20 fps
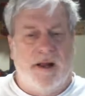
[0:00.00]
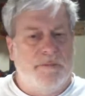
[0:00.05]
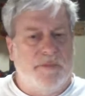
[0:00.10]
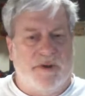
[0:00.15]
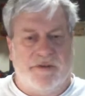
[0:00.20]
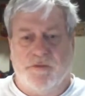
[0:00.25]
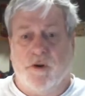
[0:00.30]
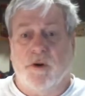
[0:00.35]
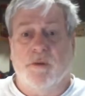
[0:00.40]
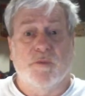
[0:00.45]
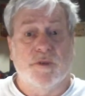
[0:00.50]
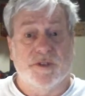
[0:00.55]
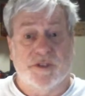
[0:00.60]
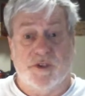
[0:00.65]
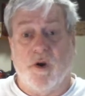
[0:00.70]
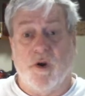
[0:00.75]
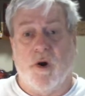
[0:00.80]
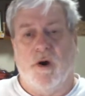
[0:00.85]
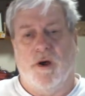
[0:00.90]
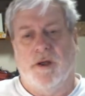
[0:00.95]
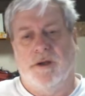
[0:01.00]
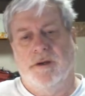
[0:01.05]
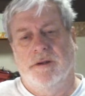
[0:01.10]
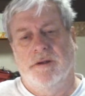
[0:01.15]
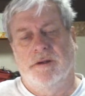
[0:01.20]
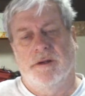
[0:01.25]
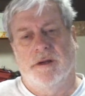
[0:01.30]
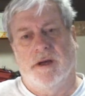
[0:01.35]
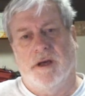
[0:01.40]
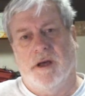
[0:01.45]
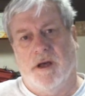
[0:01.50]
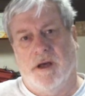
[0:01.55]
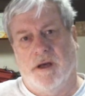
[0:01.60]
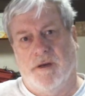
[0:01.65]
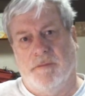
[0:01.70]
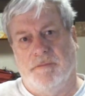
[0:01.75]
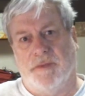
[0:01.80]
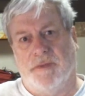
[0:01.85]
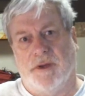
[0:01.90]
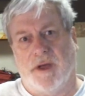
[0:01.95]
My firm was gone,
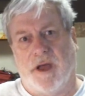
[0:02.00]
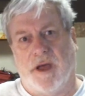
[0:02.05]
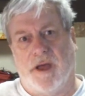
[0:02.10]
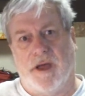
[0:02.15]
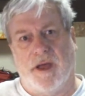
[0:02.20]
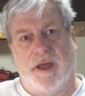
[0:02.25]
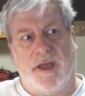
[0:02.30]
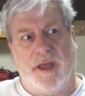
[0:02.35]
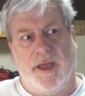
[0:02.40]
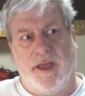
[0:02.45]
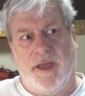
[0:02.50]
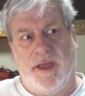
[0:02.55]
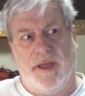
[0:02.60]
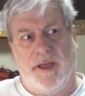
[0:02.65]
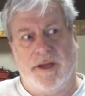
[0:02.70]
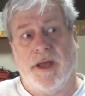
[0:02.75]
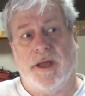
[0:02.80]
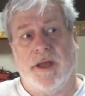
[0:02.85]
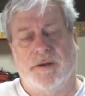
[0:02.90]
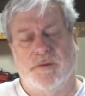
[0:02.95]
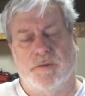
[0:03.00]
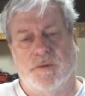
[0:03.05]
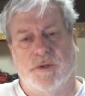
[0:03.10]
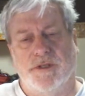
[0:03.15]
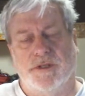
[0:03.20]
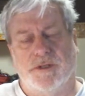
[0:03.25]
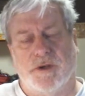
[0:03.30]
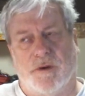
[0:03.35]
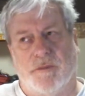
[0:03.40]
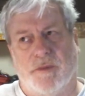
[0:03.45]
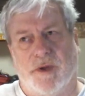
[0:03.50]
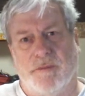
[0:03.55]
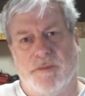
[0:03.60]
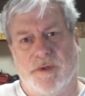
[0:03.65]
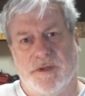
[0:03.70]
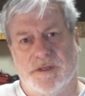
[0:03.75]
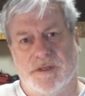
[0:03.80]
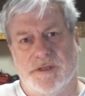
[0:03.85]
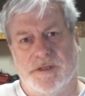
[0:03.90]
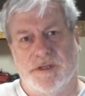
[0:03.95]
and I had to restart my
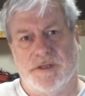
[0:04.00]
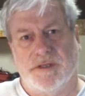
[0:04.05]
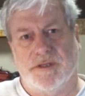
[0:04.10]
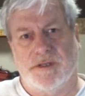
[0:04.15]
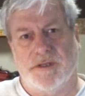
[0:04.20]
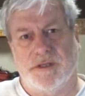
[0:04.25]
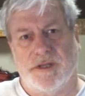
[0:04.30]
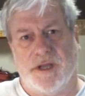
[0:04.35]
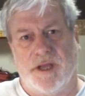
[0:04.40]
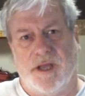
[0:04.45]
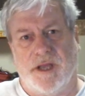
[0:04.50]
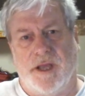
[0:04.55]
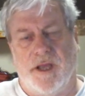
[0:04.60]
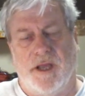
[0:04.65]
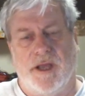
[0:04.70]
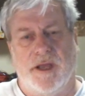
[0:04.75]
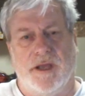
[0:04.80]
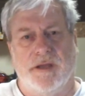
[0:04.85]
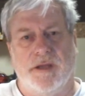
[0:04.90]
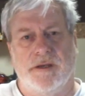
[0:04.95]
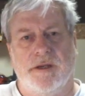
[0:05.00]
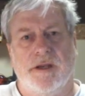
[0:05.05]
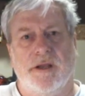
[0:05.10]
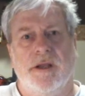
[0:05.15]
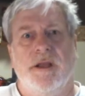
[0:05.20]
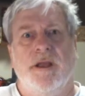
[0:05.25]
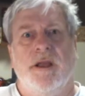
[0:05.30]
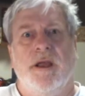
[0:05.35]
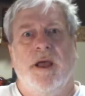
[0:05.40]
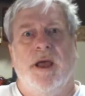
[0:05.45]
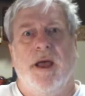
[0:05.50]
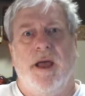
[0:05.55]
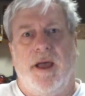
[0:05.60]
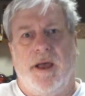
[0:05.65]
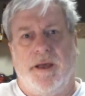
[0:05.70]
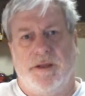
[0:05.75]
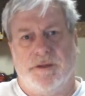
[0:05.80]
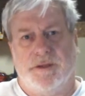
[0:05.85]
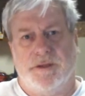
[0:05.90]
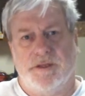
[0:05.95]
business. And
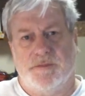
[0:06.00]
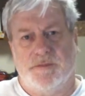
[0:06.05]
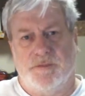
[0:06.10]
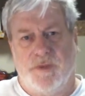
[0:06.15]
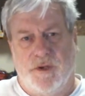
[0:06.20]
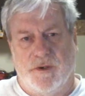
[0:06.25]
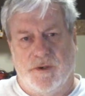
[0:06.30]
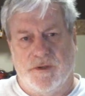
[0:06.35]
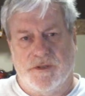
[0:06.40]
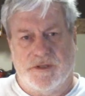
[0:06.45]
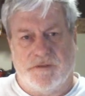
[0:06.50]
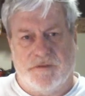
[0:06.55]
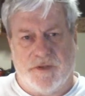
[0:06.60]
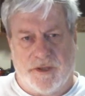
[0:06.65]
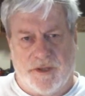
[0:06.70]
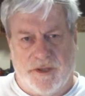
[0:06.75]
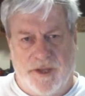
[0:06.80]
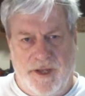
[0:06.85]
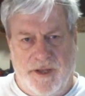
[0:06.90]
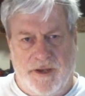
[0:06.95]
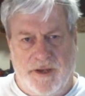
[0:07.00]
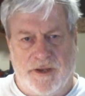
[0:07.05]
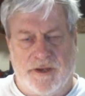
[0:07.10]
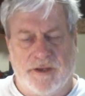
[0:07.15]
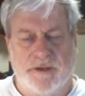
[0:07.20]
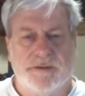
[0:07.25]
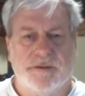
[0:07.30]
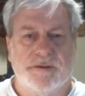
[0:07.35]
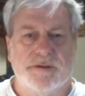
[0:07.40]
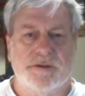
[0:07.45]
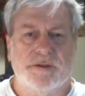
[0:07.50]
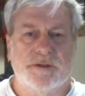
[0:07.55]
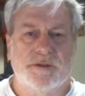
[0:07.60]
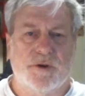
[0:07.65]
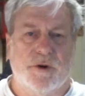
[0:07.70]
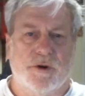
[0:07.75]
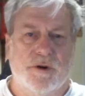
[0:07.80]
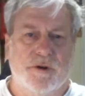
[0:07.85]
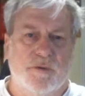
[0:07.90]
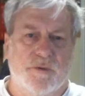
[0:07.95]
Atlas Piers of Atlanta
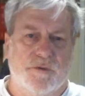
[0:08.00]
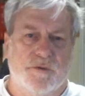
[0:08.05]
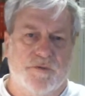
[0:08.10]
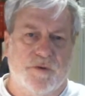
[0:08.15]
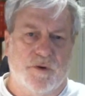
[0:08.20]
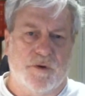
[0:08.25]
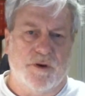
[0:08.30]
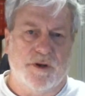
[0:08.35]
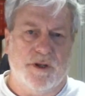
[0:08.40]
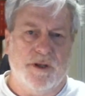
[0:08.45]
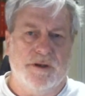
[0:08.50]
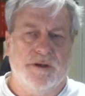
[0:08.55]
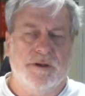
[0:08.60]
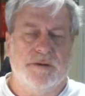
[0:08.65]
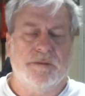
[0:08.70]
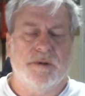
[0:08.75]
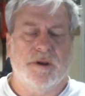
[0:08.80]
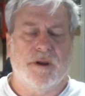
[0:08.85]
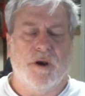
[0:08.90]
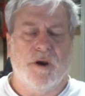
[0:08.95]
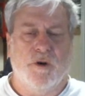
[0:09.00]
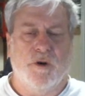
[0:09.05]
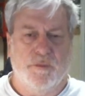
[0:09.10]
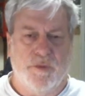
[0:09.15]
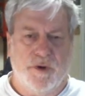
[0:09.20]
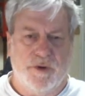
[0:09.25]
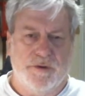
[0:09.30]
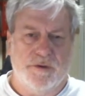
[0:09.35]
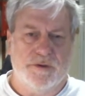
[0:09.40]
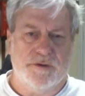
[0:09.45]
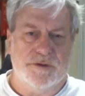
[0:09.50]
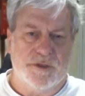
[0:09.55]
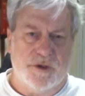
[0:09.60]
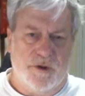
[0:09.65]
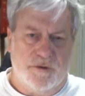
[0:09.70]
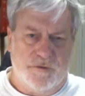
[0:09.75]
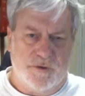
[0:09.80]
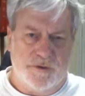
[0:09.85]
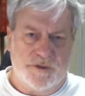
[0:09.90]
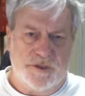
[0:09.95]
started referring homeowners
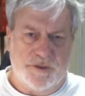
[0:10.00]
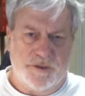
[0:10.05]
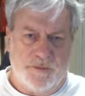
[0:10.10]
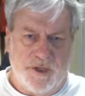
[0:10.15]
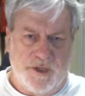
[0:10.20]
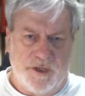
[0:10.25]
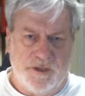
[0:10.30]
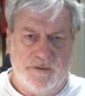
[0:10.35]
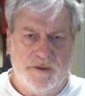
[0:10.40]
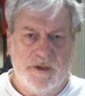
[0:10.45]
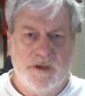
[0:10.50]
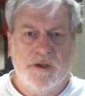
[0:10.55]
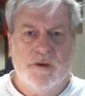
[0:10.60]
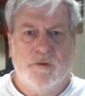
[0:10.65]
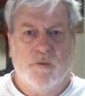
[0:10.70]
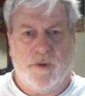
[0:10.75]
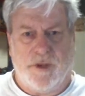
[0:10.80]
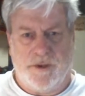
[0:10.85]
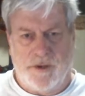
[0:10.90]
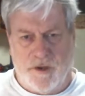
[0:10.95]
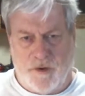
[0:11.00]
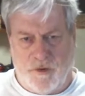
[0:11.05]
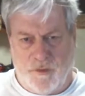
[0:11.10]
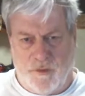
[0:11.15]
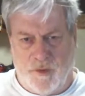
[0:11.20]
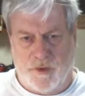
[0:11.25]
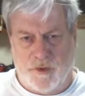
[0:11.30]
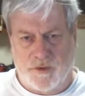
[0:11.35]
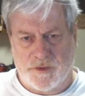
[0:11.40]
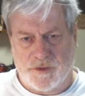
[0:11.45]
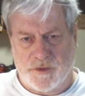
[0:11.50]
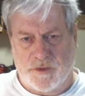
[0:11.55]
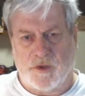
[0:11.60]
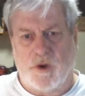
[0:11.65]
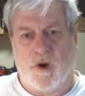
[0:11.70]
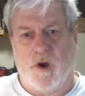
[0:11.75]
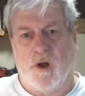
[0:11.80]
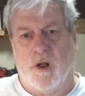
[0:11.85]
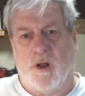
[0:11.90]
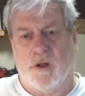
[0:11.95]
over to me when the homeowners would
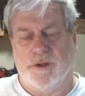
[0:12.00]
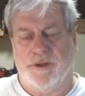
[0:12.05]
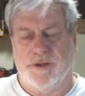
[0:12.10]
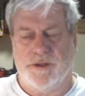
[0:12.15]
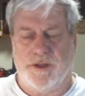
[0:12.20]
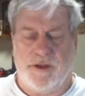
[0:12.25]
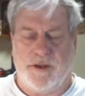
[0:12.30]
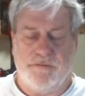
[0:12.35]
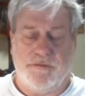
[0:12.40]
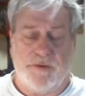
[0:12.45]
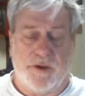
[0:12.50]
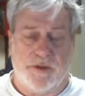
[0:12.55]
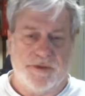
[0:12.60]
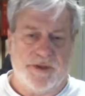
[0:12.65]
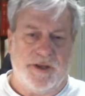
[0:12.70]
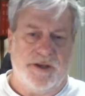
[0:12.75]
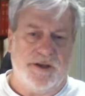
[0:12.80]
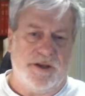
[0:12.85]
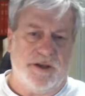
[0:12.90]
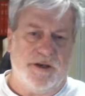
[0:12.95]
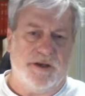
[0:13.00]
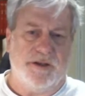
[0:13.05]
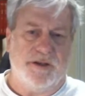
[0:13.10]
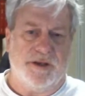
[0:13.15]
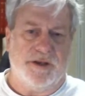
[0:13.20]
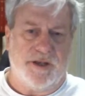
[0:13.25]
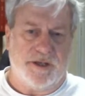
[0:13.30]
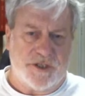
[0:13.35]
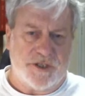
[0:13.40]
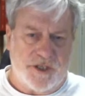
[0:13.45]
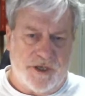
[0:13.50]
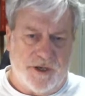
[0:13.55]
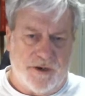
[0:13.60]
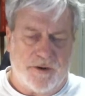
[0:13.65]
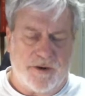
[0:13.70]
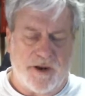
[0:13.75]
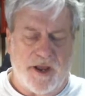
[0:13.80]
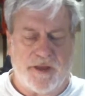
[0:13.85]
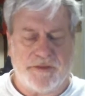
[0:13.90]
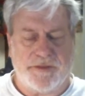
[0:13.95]
call and they felt they needed an
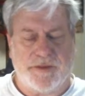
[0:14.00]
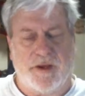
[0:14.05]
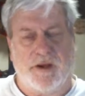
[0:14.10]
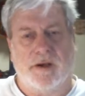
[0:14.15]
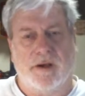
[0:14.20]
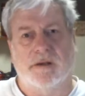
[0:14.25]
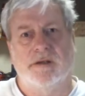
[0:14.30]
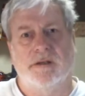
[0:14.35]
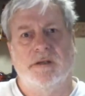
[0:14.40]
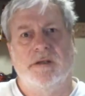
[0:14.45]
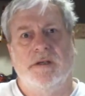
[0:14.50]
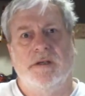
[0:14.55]
engineer out there.